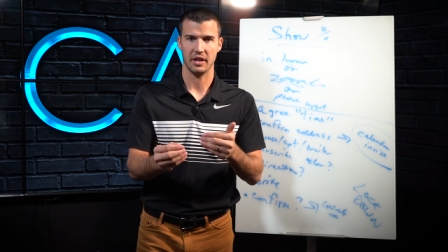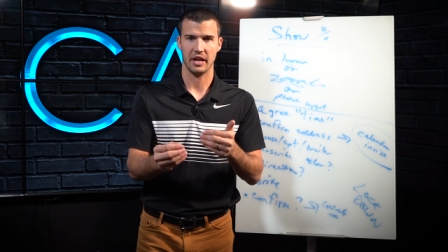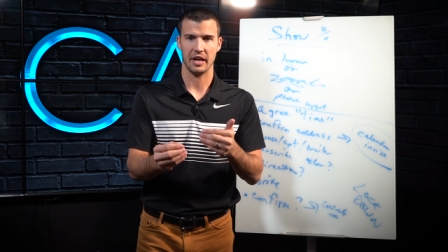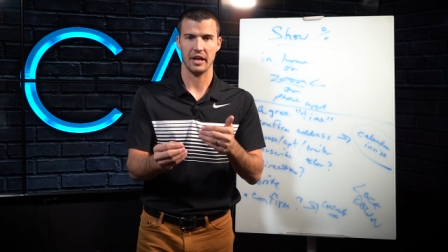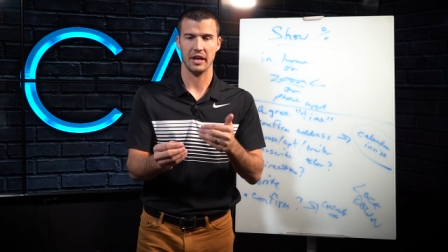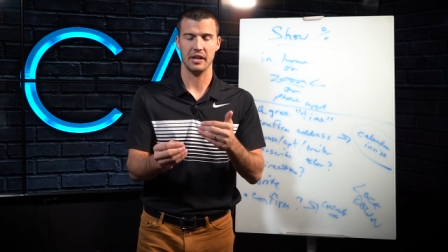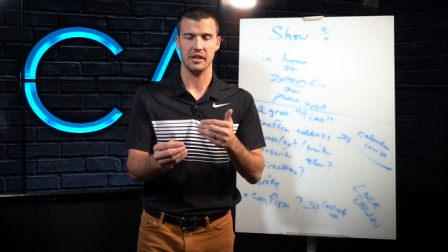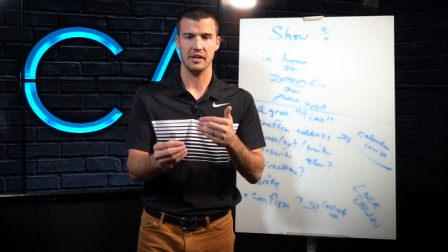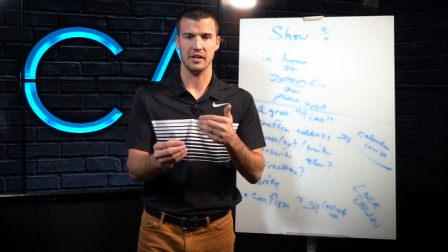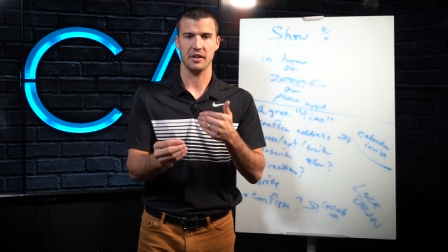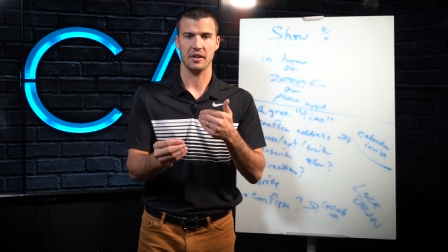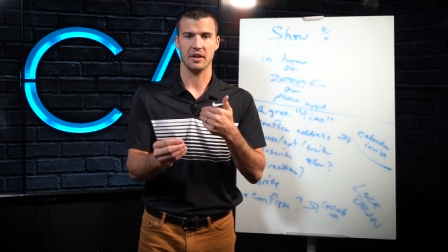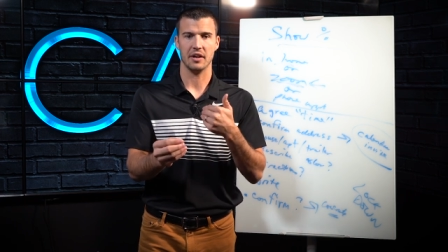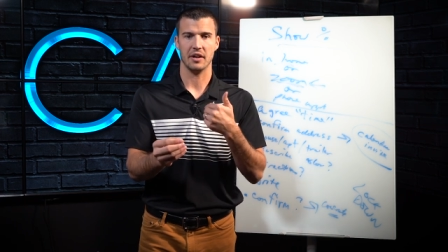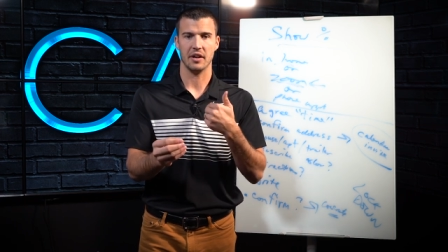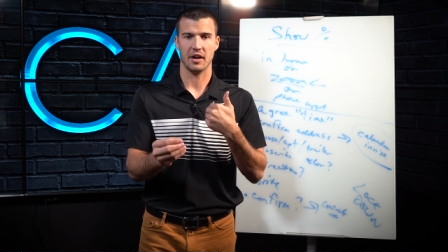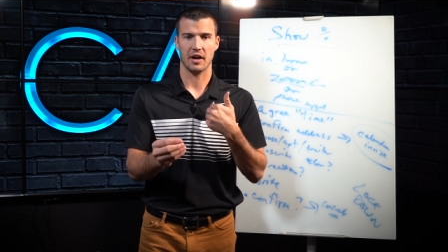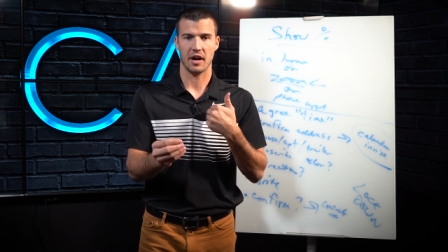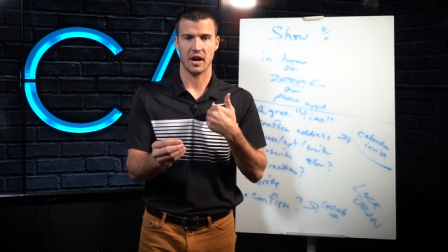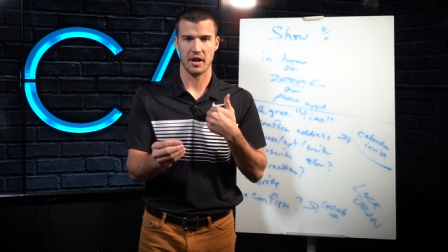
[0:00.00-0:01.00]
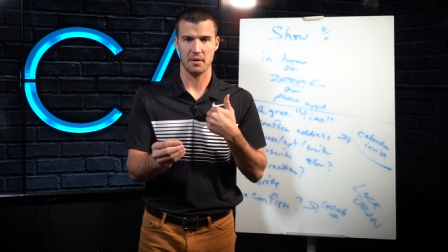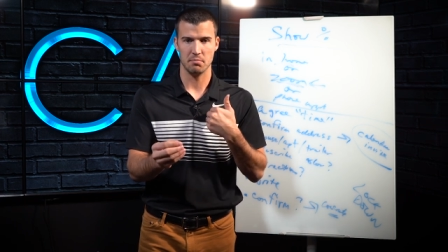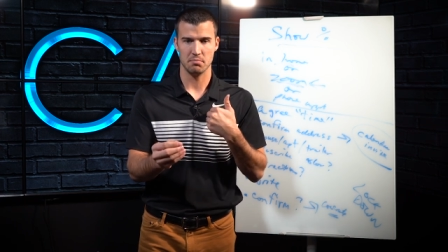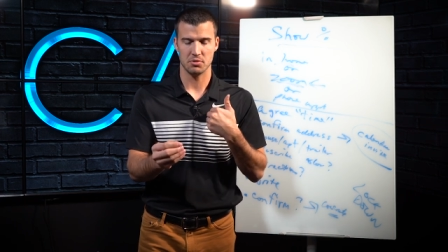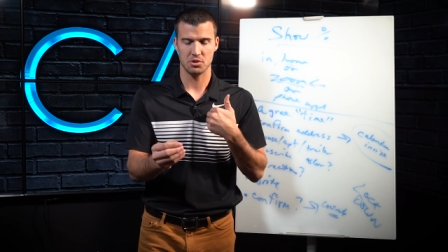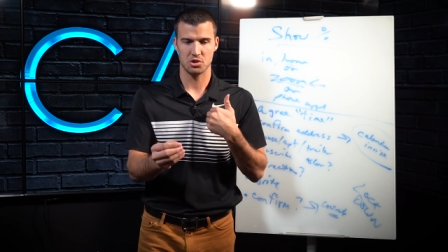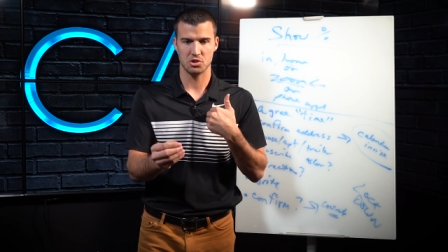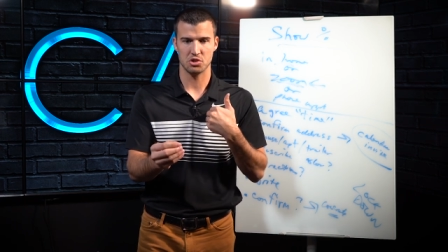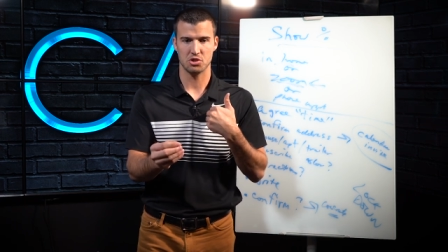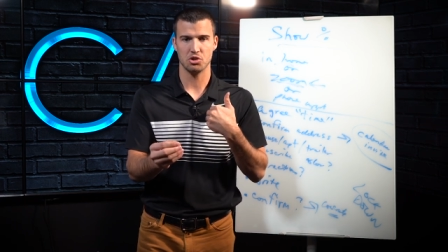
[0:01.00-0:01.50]
And I'm
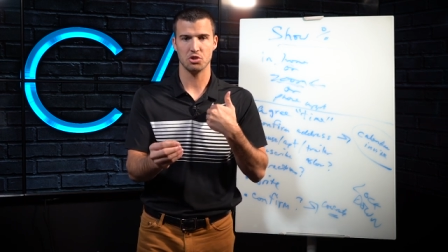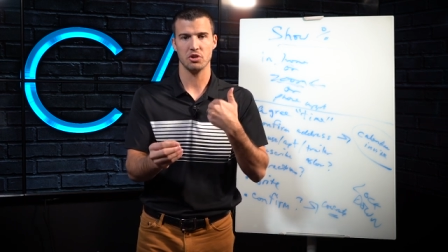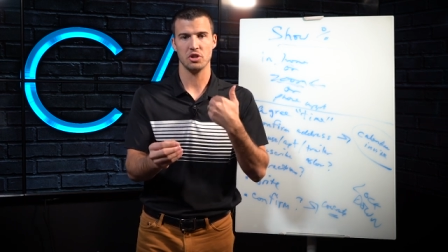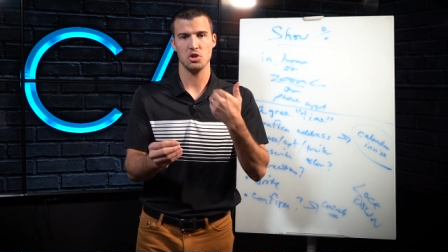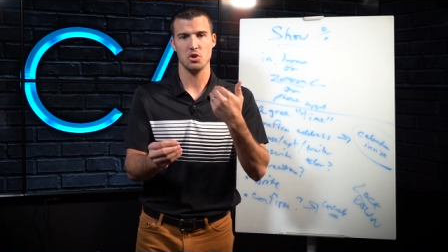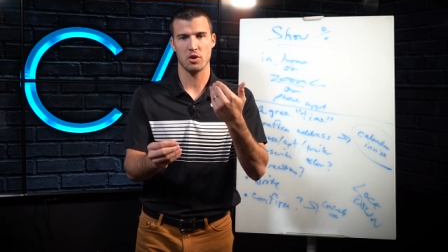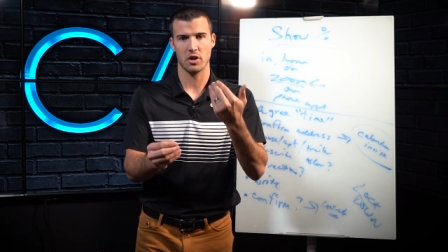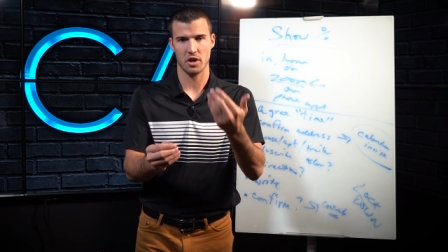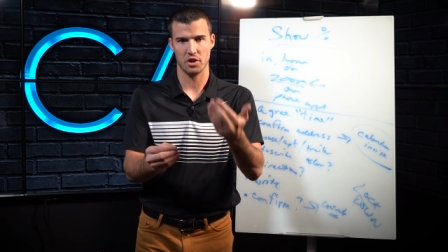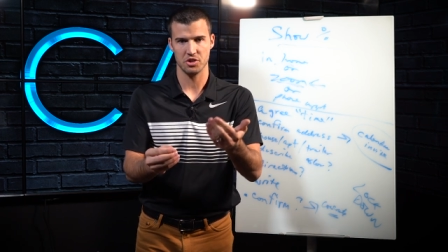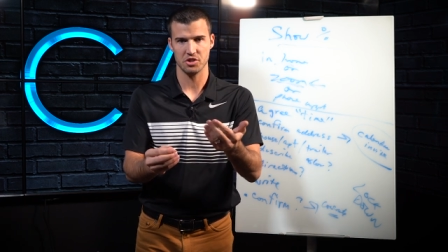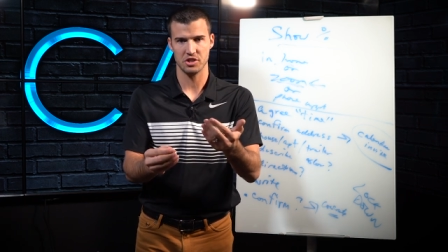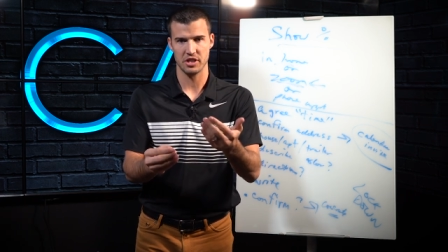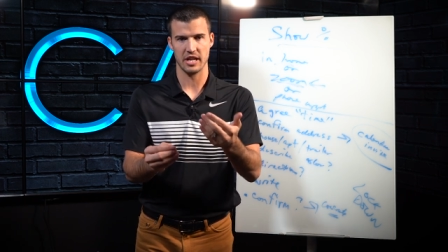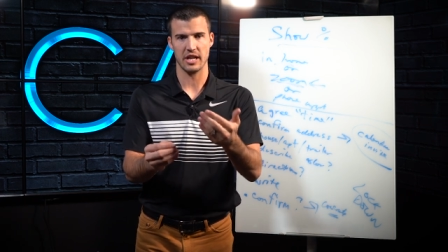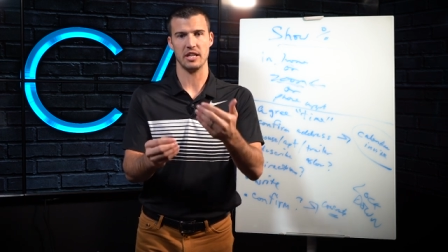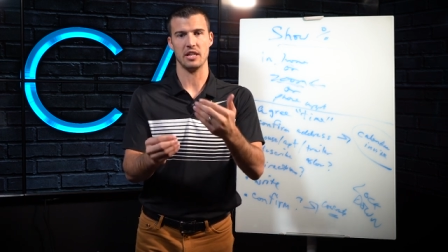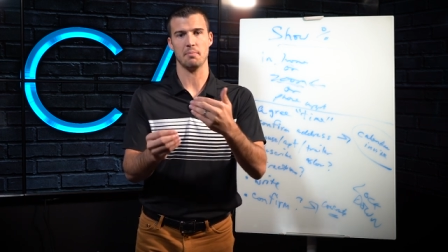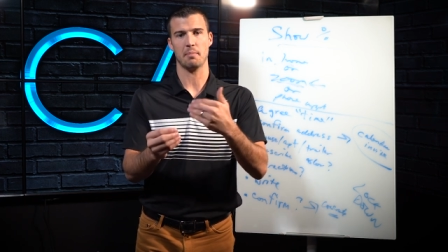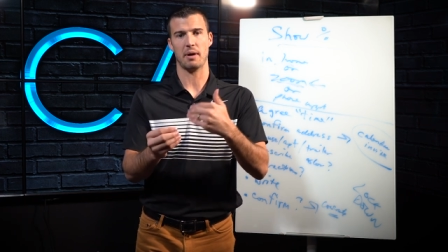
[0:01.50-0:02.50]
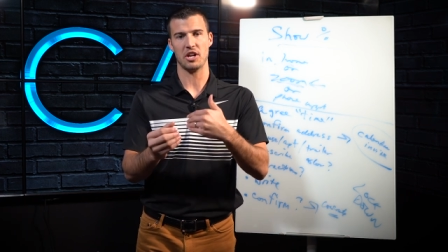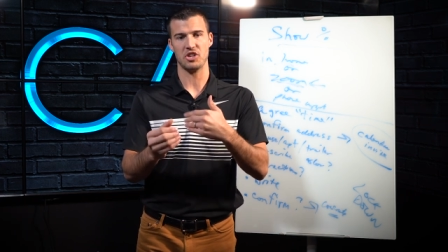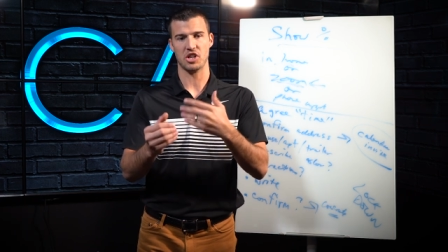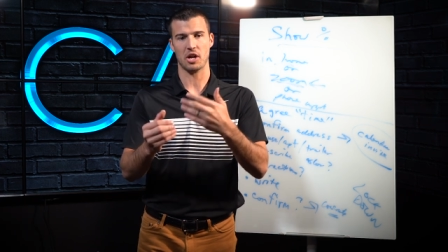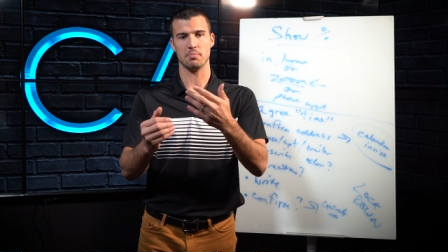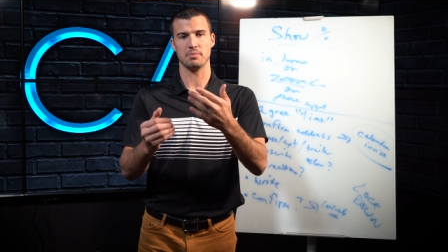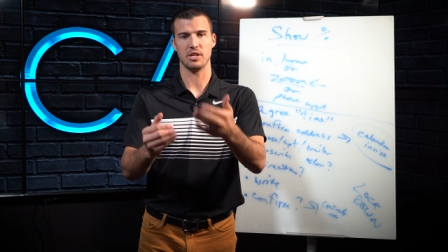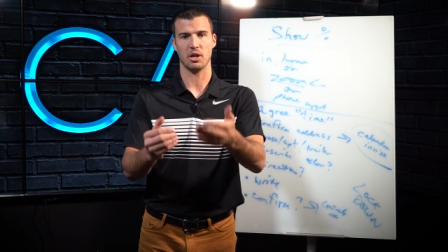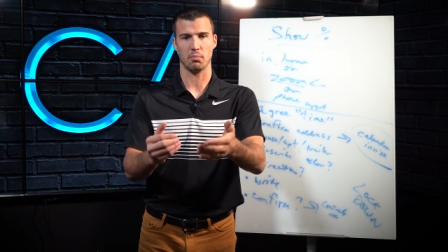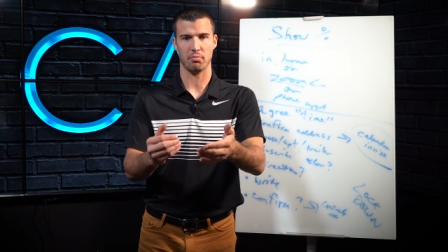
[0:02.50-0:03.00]
sure you can understand that my
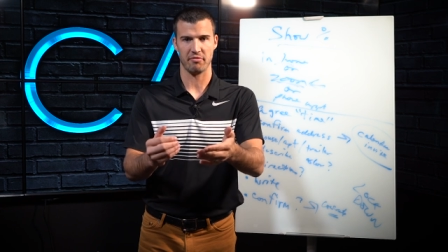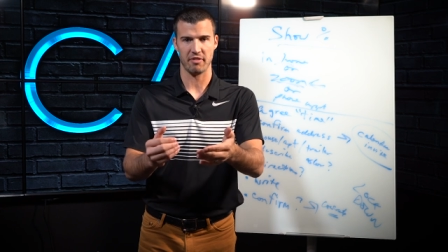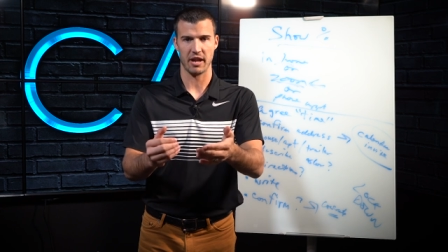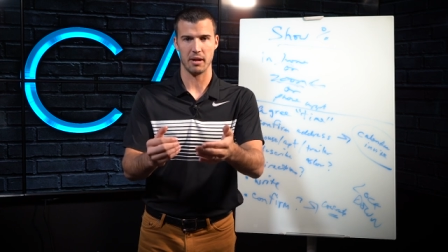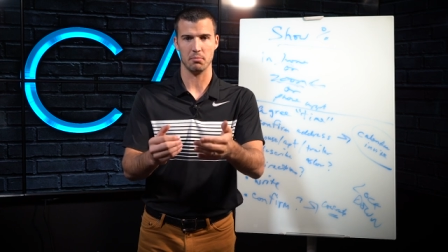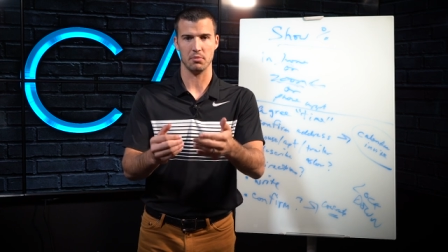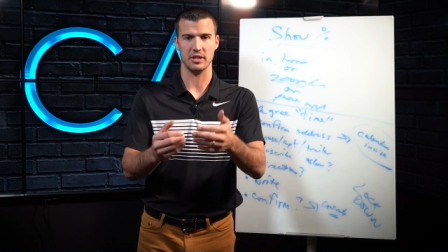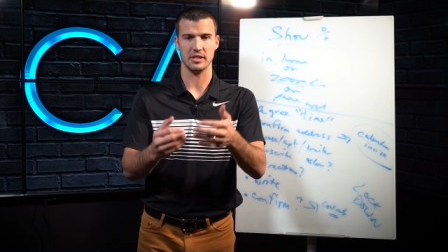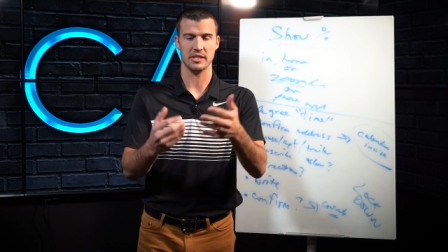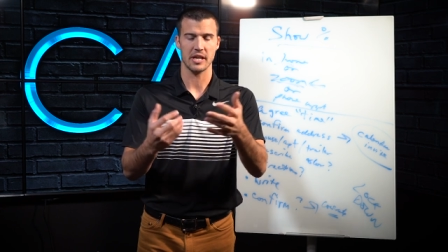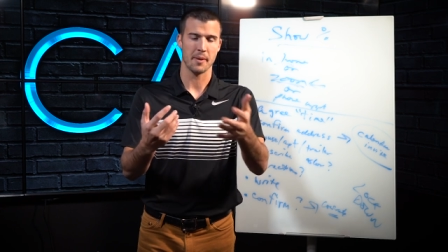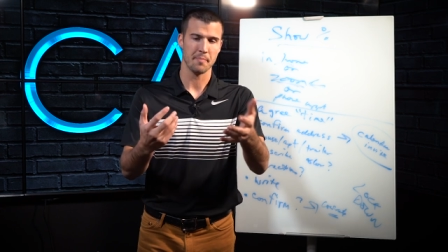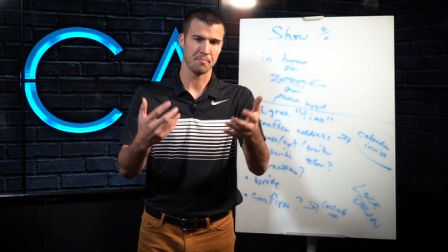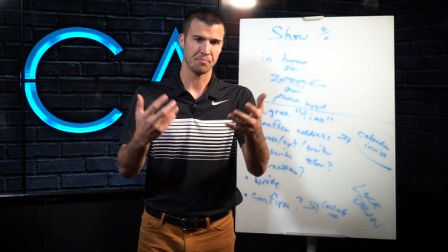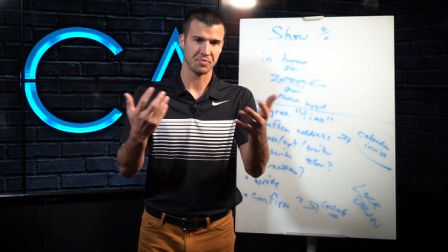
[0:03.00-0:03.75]
job is to help families,